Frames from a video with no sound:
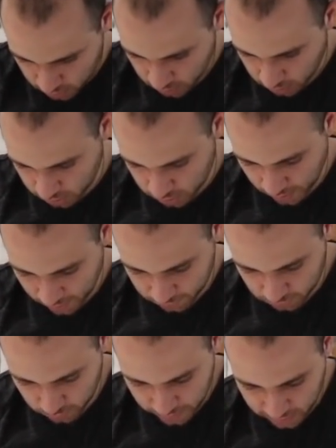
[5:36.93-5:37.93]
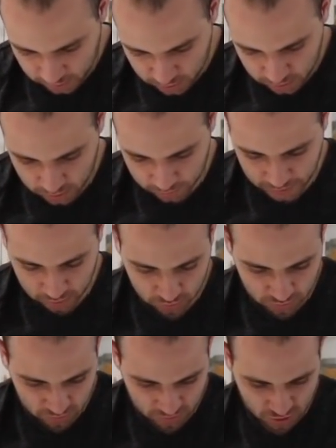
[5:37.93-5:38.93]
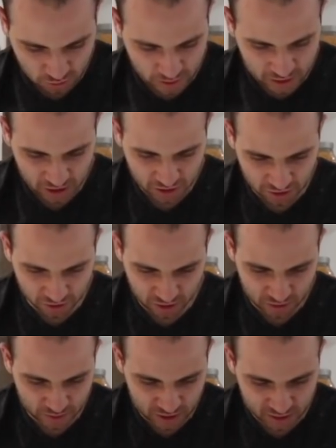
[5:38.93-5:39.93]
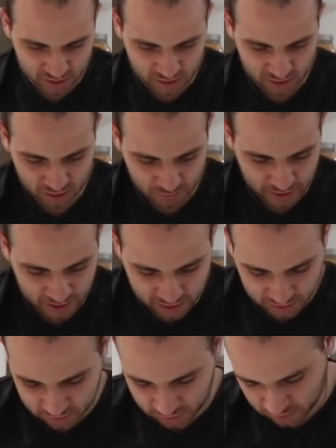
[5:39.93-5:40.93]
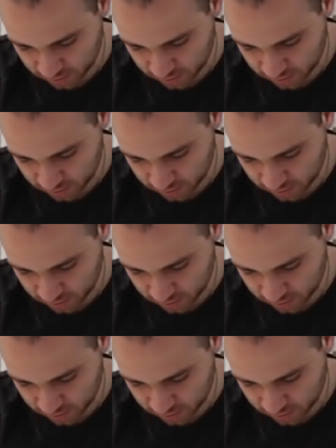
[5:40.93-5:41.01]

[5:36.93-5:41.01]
Because you have to wait about 20, 30 minutes, depending.